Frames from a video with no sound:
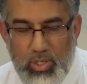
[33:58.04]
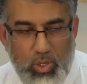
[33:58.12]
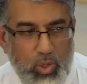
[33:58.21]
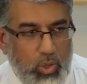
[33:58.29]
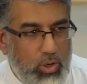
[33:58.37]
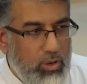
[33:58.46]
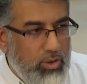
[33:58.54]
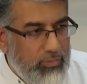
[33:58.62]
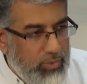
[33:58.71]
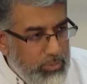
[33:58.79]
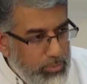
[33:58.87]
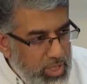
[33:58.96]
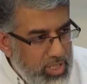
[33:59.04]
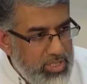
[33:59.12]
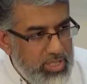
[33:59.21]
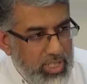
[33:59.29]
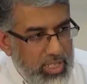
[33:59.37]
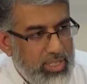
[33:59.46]
or for
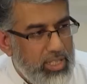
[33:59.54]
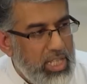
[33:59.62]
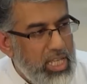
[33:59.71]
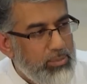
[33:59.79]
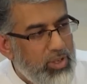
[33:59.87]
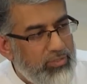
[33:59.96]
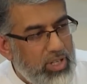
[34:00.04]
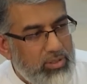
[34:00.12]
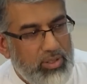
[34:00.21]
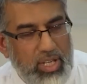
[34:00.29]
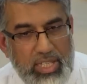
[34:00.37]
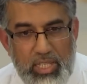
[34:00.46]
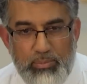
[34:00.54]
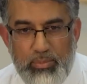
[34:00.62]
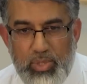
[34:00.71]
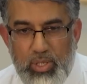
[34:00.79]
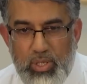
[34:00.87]
mercy in the name of Ar-Rahim,